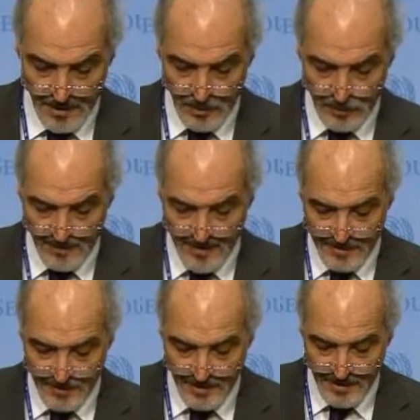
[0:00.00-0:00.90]
into the
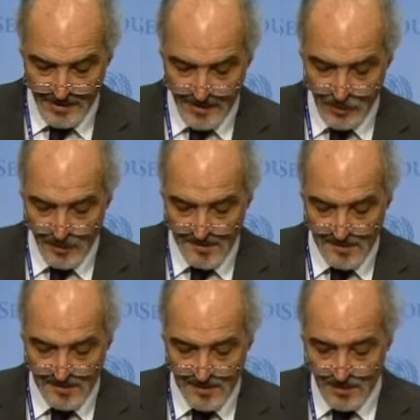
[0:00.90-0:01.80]
country and to
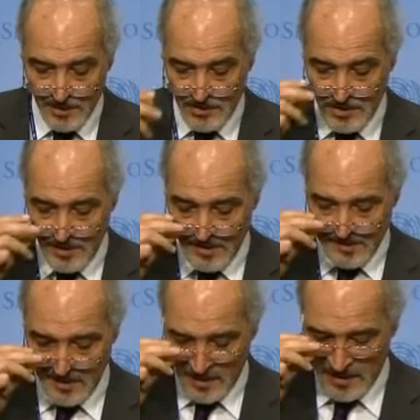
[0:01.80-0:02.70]
assist in reaching a
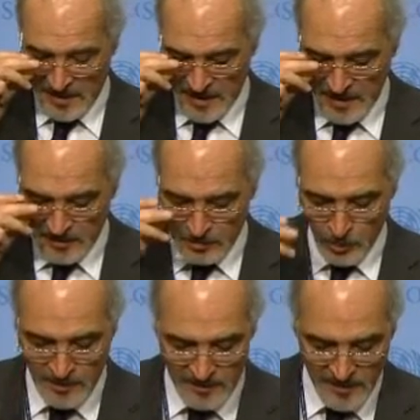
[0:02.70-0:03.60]
Syrian-led
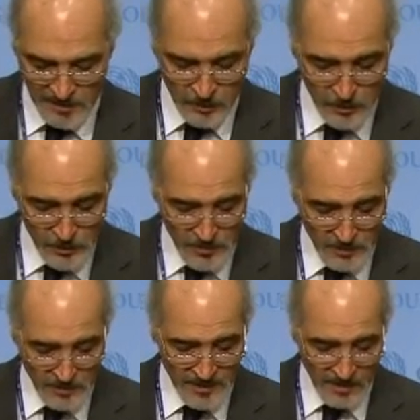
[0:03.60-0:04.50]
political
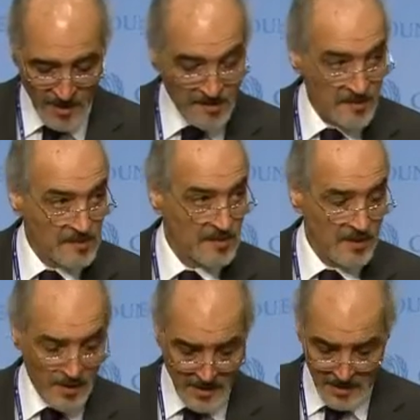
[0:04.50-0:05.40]
solution to the crisis,
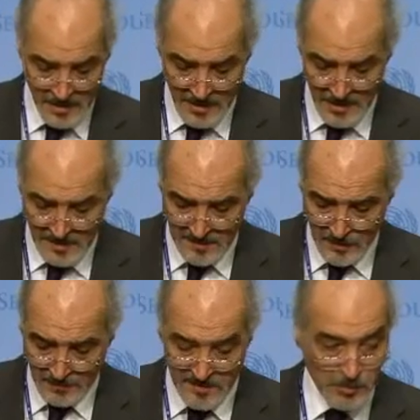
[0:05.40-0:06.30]

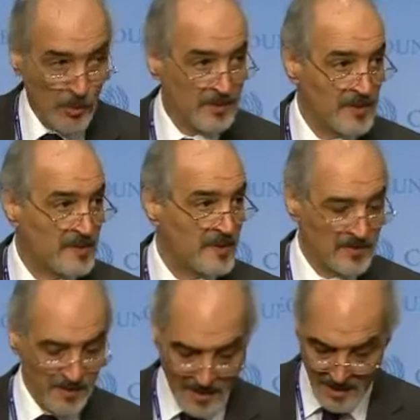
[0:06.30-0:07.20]
instead of supporting
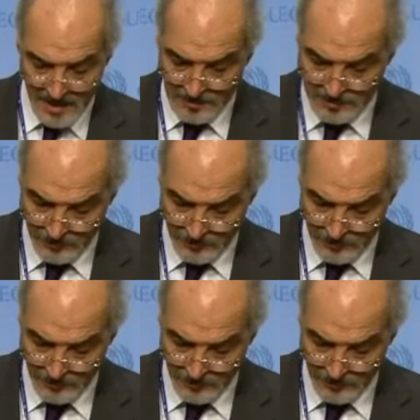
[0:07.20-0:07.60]
certain Arab